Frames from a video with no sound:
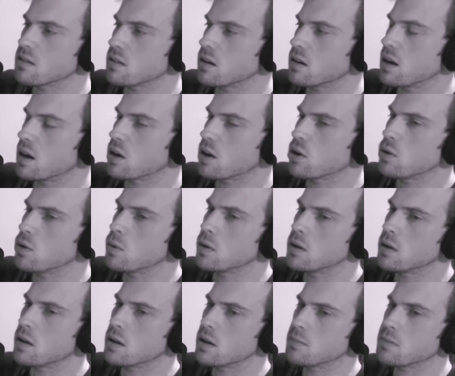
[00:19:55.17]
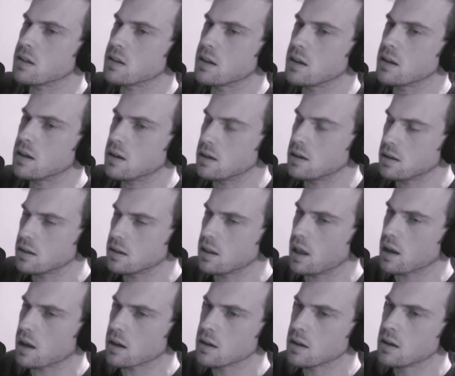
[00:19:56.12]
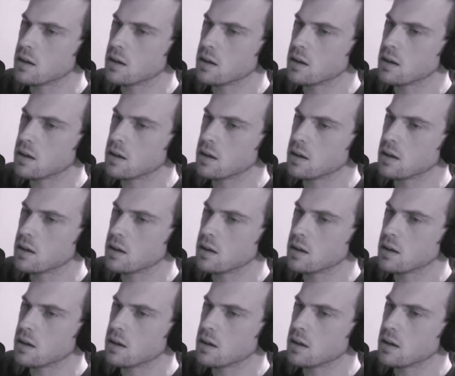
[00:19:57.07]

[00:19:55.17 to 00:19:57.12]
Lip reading: on heroin on a plane, and like